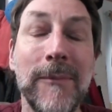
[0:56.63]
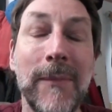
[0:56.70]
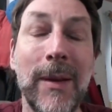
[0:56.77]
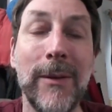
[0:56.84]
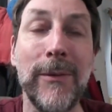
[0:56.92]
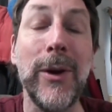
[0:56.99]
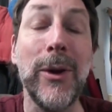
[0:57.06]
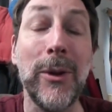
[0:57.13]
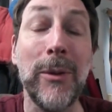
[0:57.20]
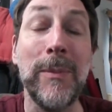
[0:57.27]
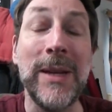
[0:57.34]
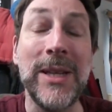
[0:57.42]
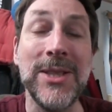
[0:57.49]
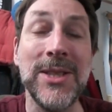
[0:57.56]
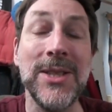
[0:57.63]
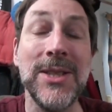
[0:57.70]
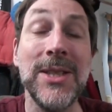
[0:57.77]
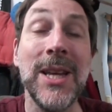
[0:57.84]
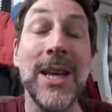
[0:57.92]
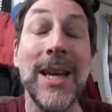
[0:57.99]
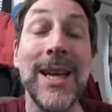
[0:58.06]
a few other
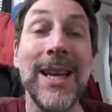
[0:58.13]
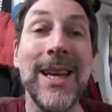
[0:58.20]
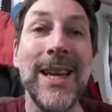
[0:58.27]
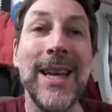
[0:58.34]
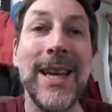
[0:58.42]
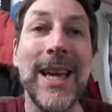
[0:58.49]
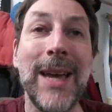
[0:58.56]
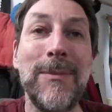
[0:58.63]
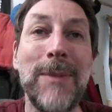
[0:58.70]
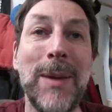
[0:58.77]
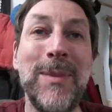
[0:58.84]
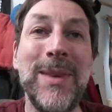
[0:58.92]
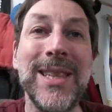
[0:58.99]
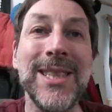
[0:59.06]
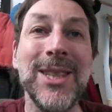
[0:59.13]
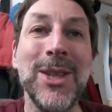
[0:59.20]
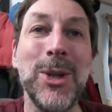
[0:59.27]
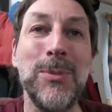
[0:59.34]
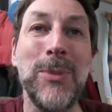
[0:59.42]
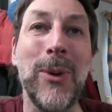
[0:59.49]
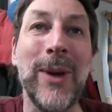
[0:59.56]
pieces and made me this
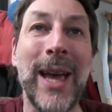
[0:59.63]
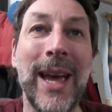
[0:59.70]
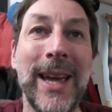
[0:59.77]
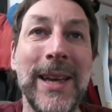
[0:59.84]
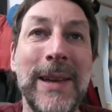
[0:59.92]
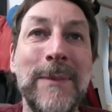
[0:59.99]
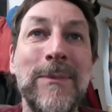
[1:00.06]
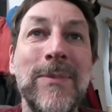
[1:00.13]
little bouquet.